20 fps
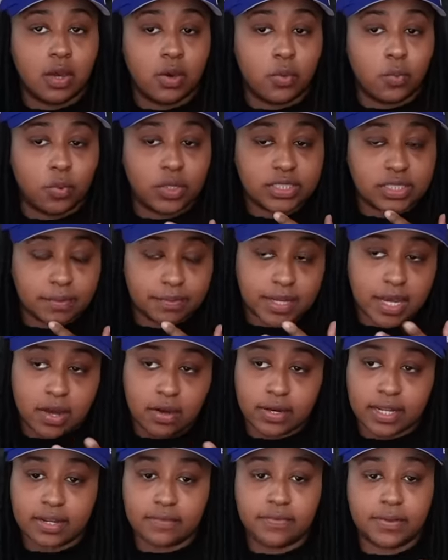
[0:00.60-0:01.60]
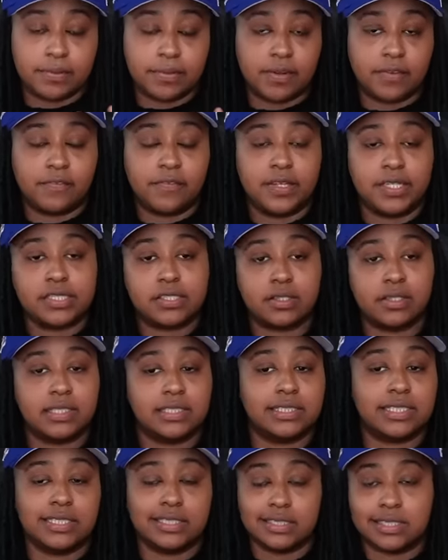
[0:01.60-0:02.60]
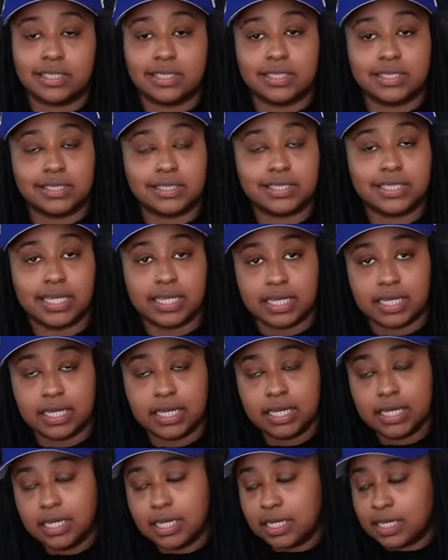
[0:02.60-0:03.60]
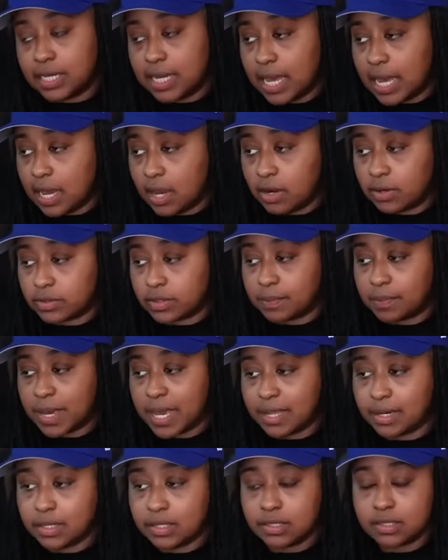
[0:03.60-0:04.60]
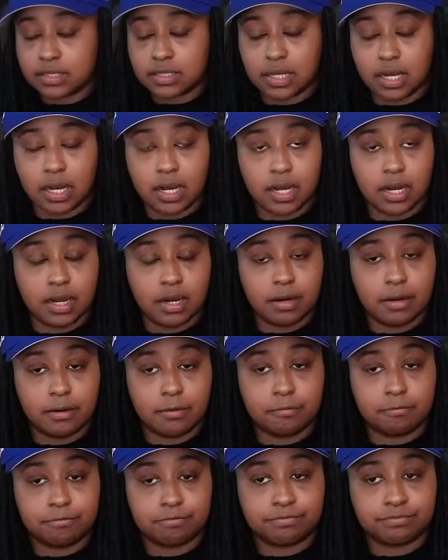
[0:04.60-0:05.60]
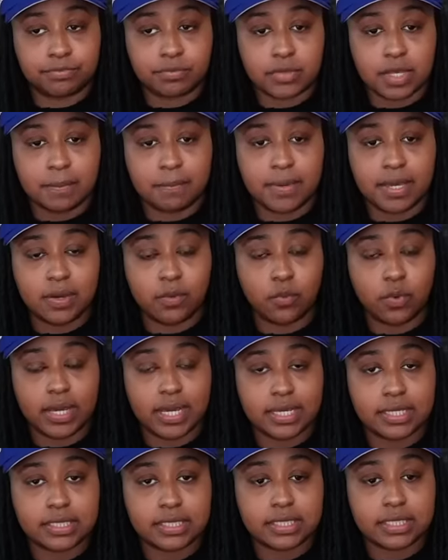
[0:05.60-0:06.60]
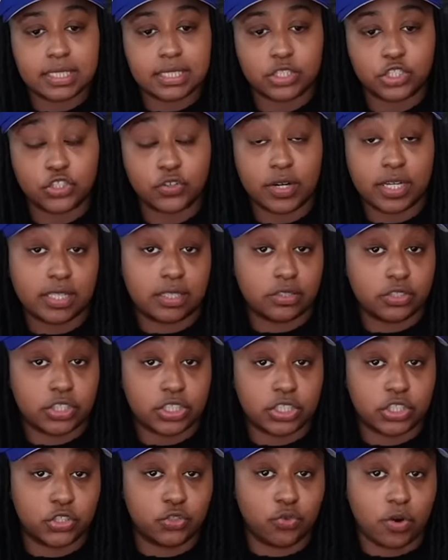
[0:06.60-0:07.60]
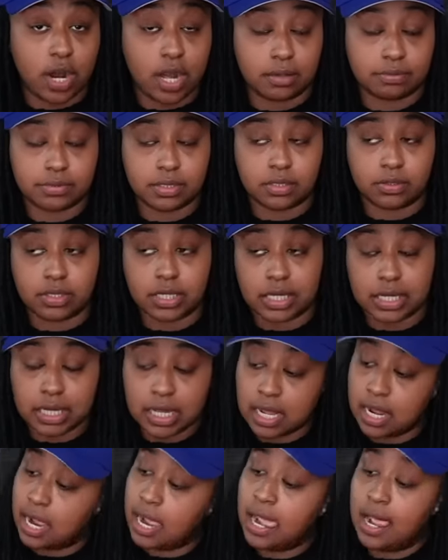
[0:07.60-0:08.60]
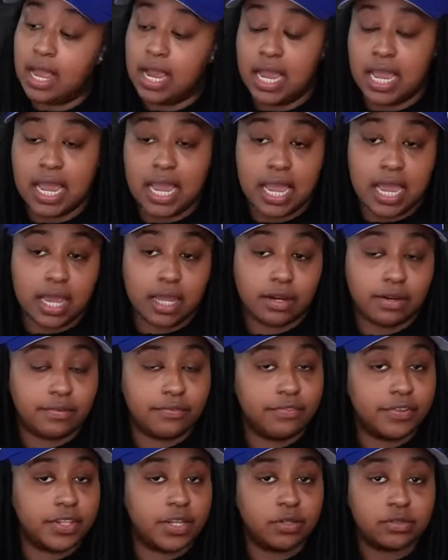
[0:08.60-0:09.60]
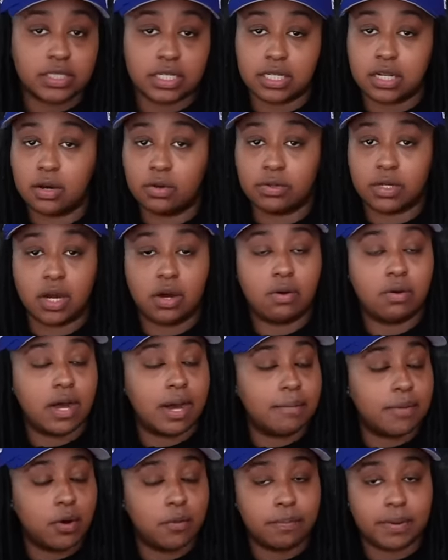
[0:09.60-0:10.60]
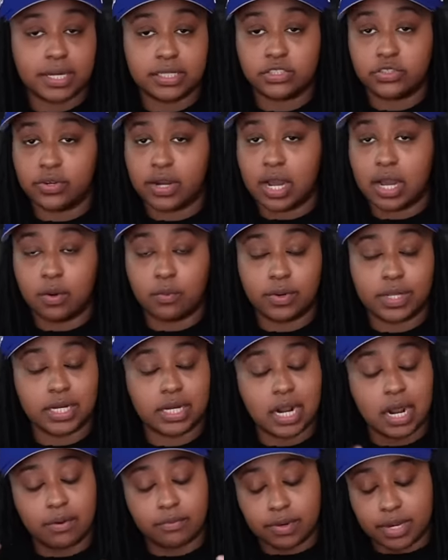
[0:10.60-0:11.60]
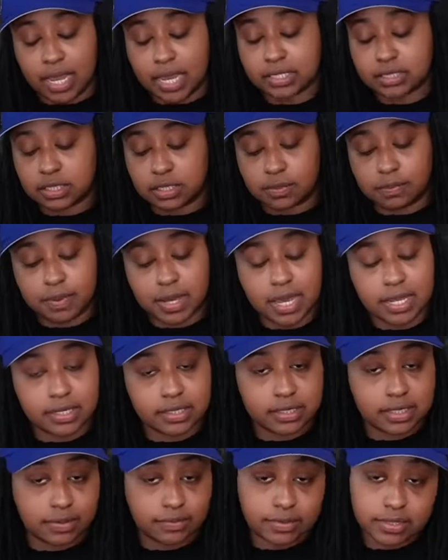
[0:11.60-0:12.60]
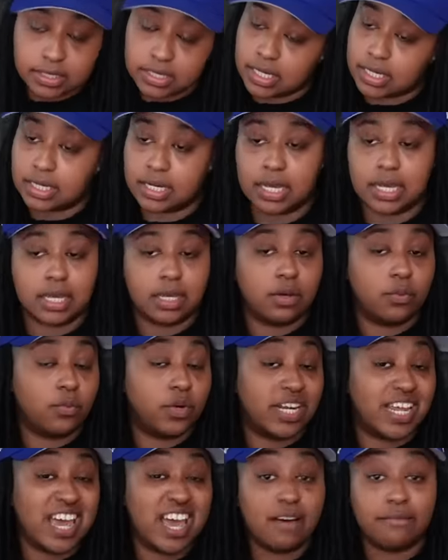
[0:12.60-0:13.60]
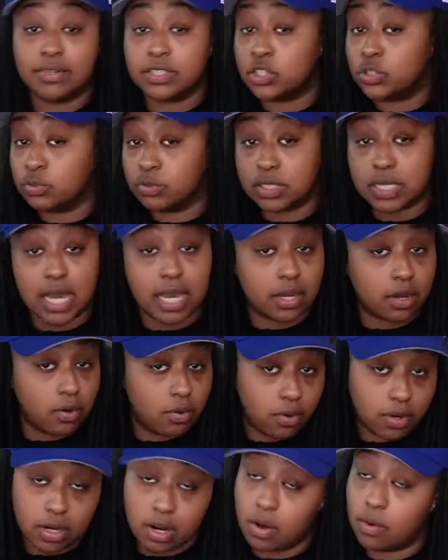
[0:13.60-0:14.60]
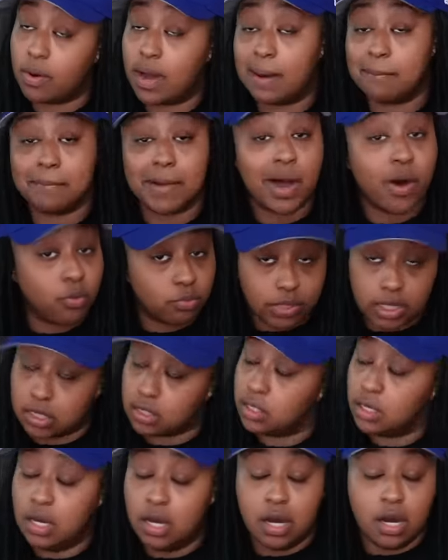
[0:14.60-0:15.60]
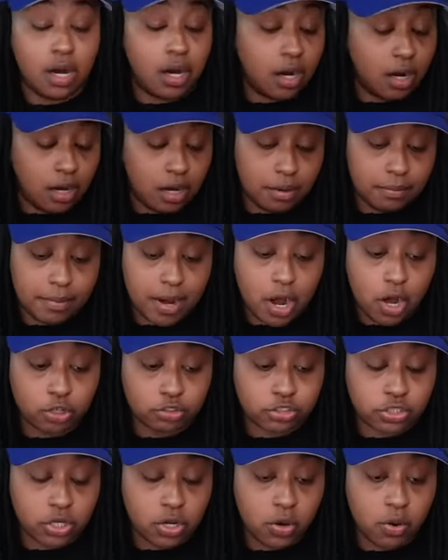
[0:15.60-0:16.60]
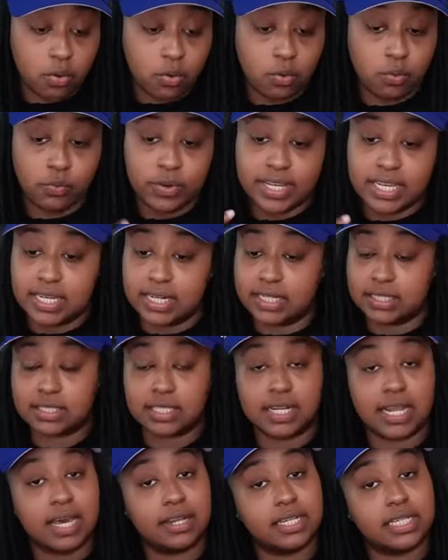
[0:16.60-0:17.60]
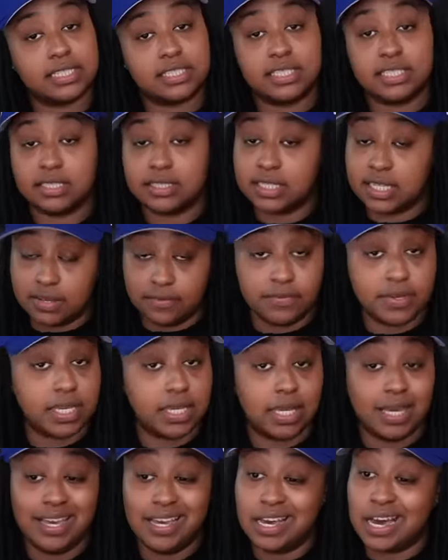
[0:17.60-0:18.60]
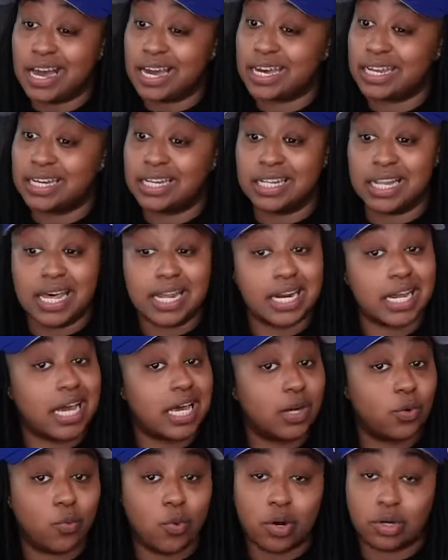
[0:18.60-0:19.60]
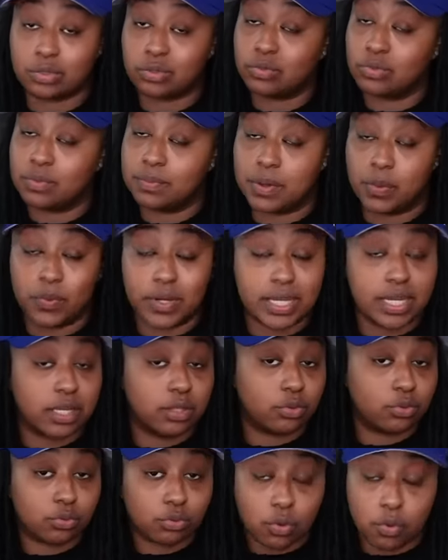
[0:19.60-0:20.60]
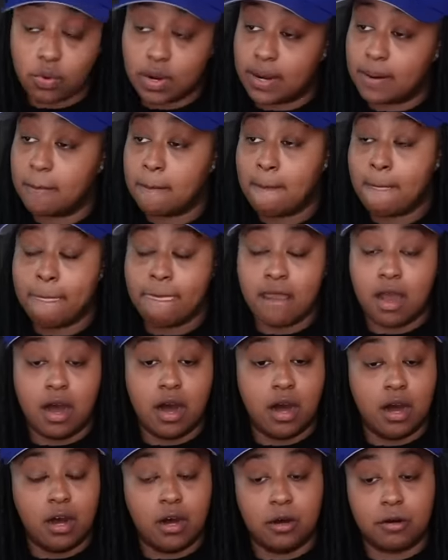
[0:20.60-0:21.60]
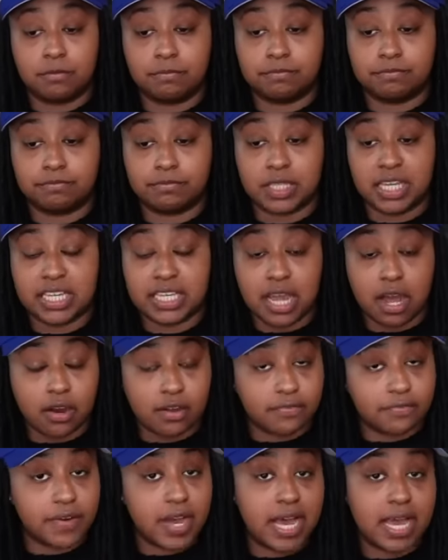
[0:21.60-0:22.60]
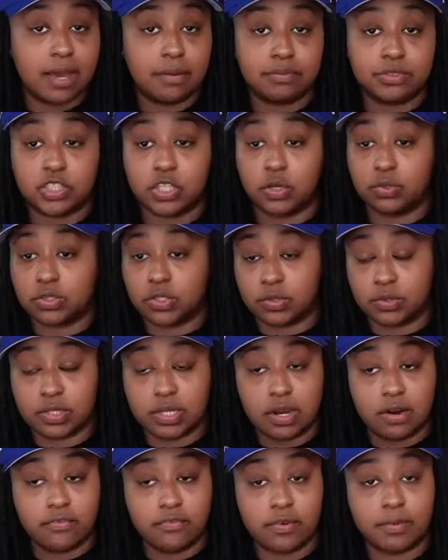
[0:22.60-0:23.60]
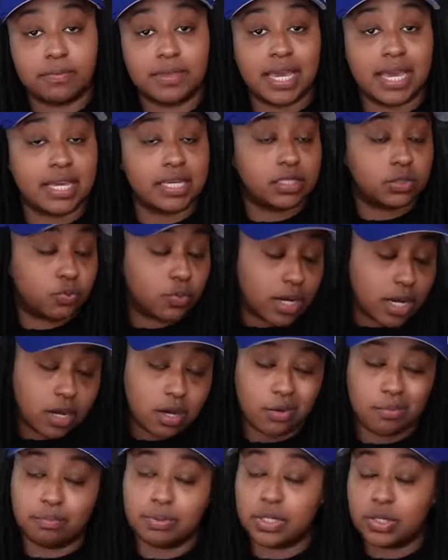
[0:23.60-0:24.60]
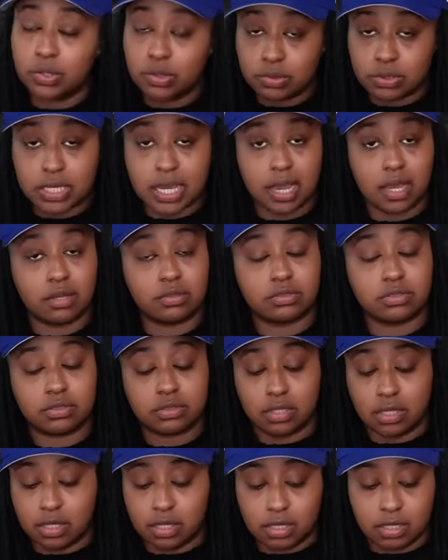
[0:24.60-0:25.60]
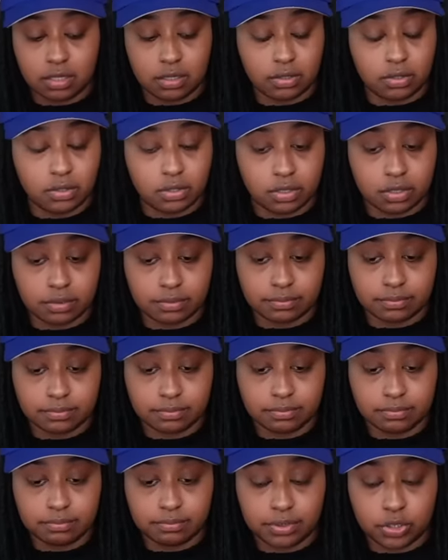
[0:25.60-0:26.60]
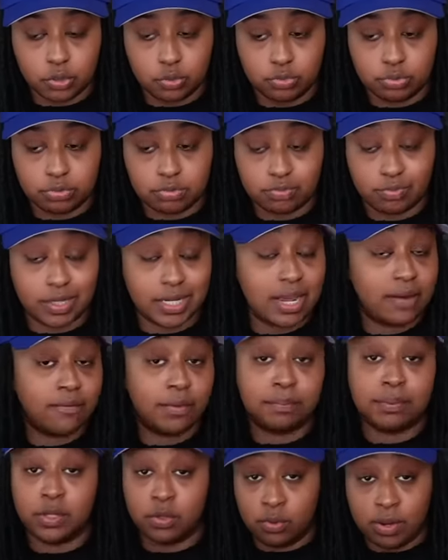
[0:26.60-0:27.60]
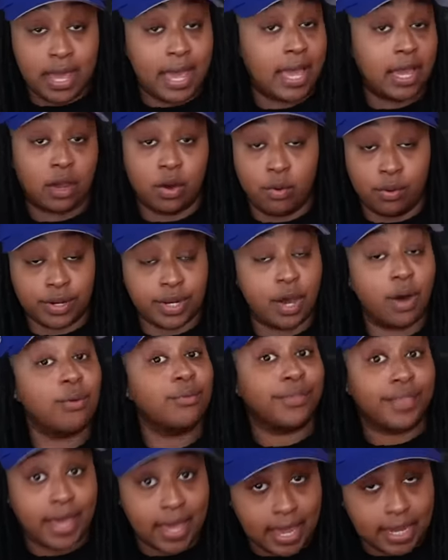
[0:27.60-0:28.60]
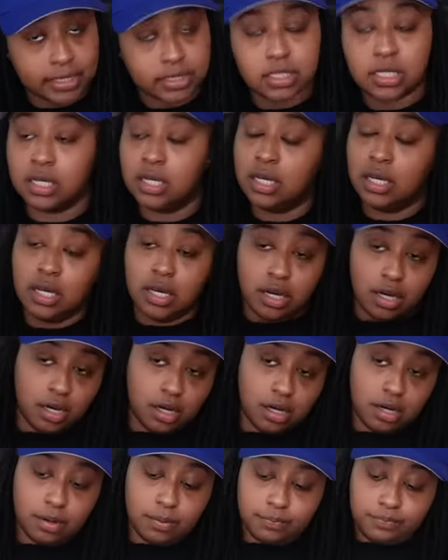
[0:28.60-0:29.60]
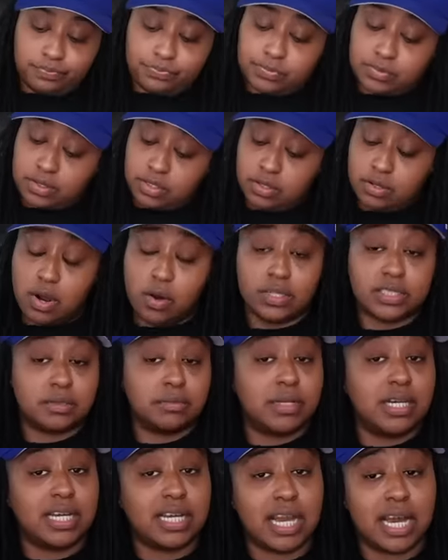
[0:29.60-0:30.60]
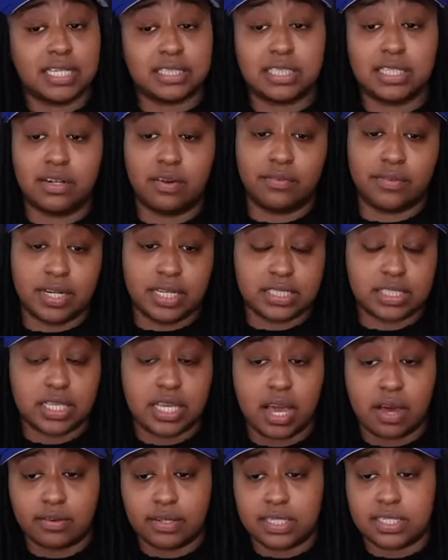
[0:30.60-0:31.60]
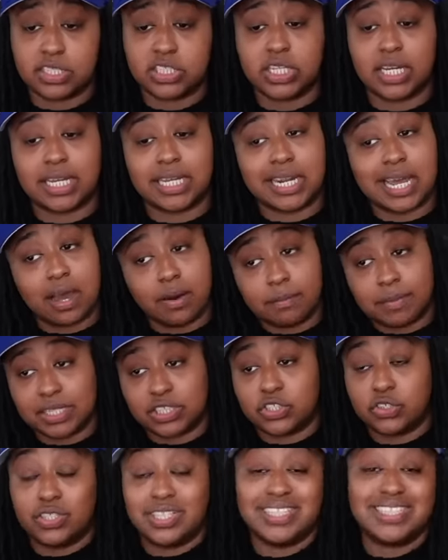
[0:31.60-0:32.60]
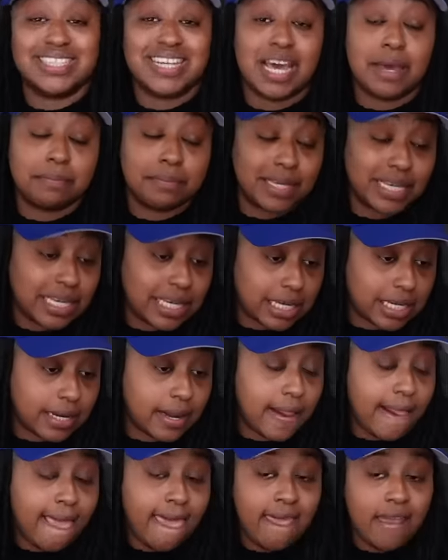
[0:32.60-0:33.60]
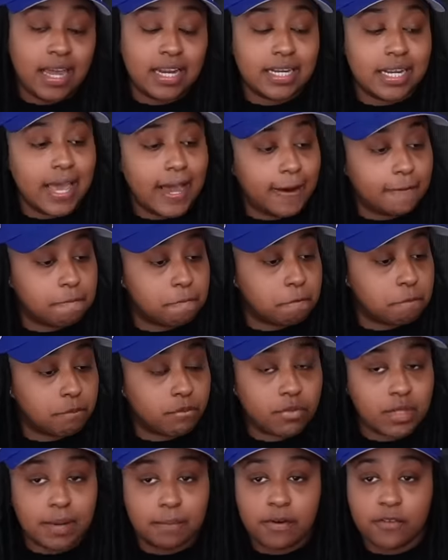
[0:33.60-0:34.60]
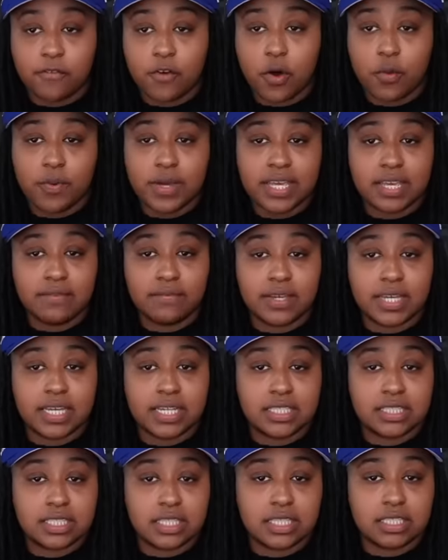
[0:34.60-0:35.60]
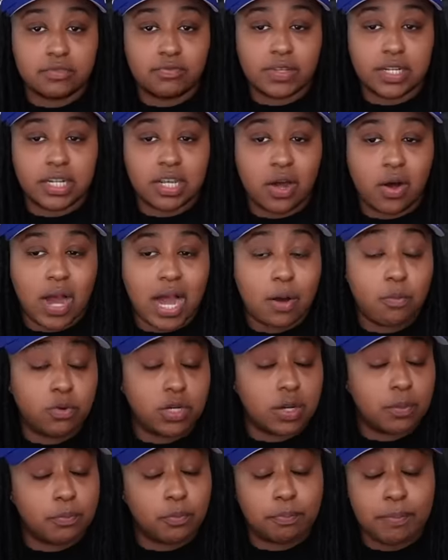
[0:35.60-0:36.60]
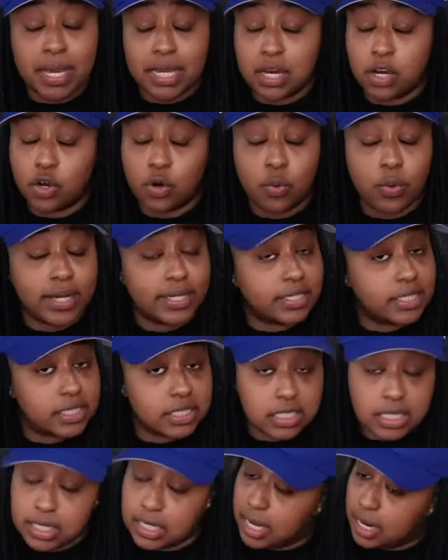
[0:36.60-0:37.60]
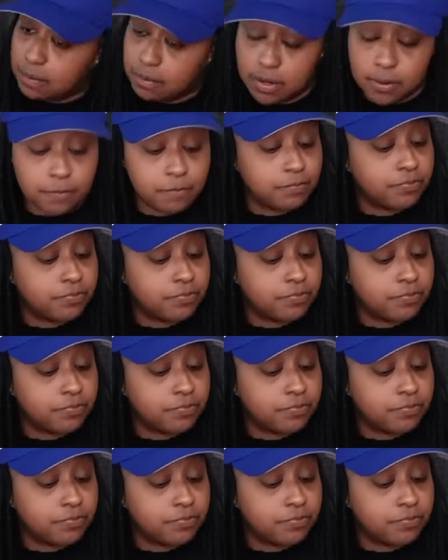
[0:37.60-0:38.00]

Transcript: What's up, y'all? Got a film to the feed, so let's get into this tea. Now, the baddies um, Midwest trailer just dropped, okay? And for those that don't know, I'm on Patreon with it. I react to the baddies every Sunday. Whatever Zeus got going on, I'm on it. Um, also, we getting into now, that's D T V. I got a lot I got to work through, but we getting through it. Um, and y'all can find episodes on there from that as well. Blues House uh, or Blues, whatever Blue had going on that. Um, you know, it's some good content over there, so y'all need to check it out. Make sure you tap in. Now, before we even get into this video, I want to make a quick disclaimer.